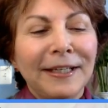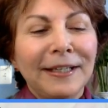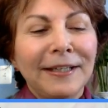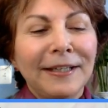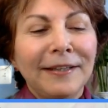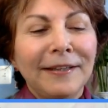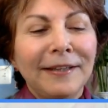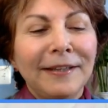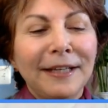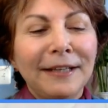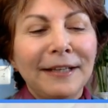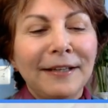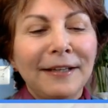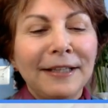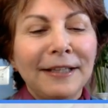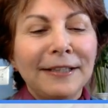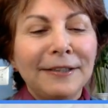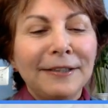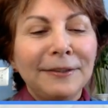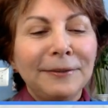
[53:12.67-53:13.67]
They
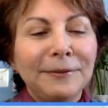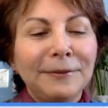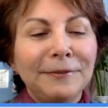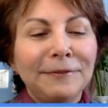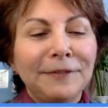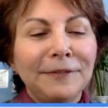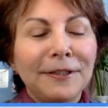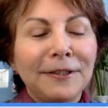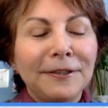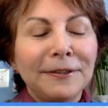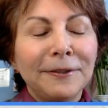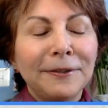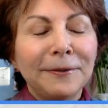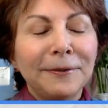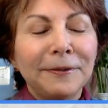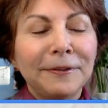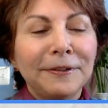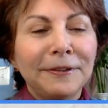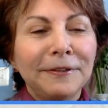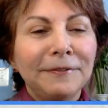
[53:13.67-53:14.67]
like to follow
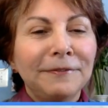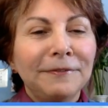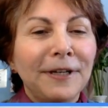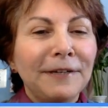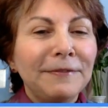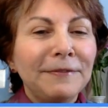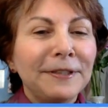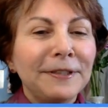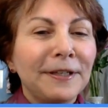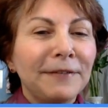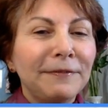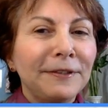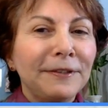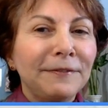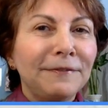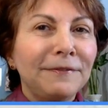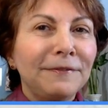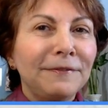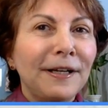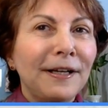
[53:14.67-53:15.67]
the
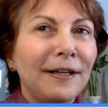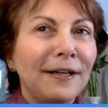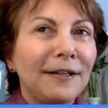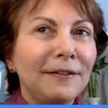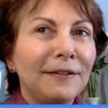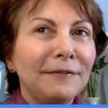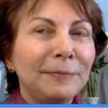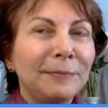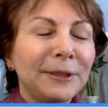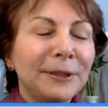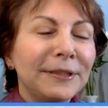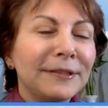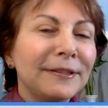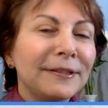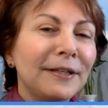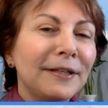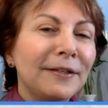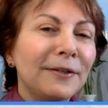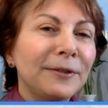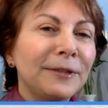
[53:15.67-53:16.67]
575, but it's
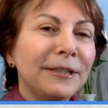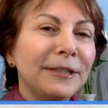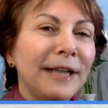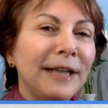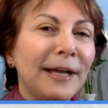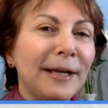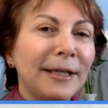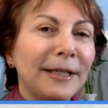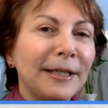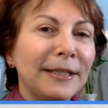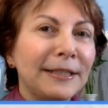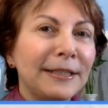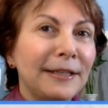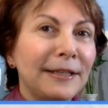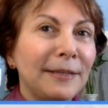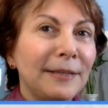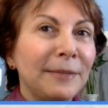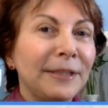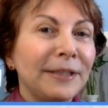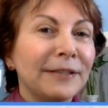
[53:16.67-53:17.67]
not only
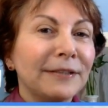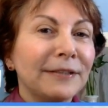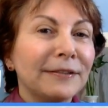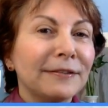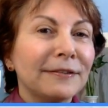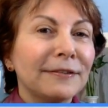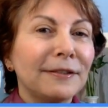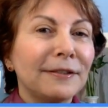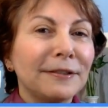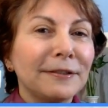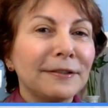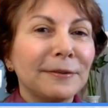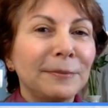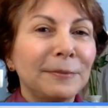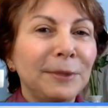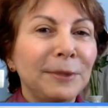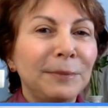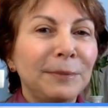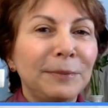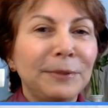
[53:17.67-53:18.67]
academics, it's also
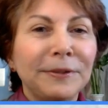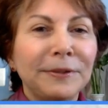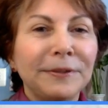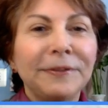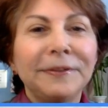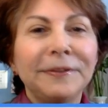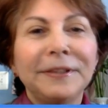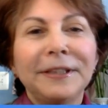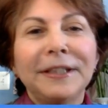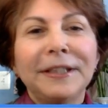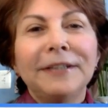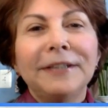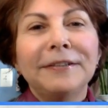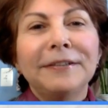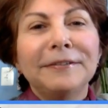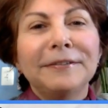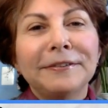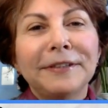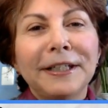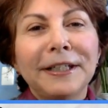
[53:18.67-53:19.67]
people
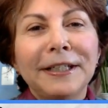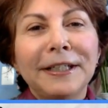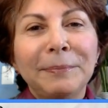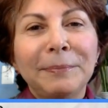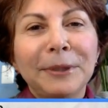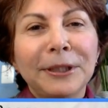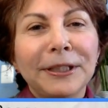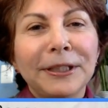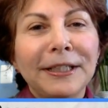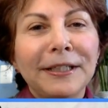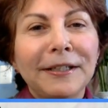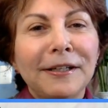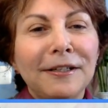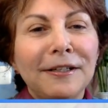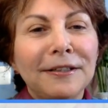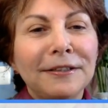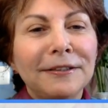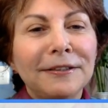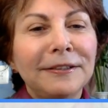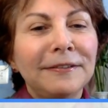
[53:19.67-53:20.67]
like Billy
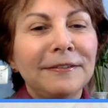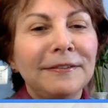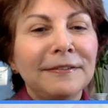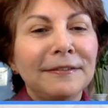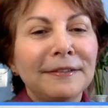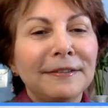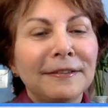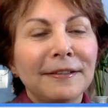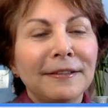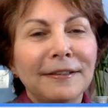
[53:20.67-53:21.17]
Collins.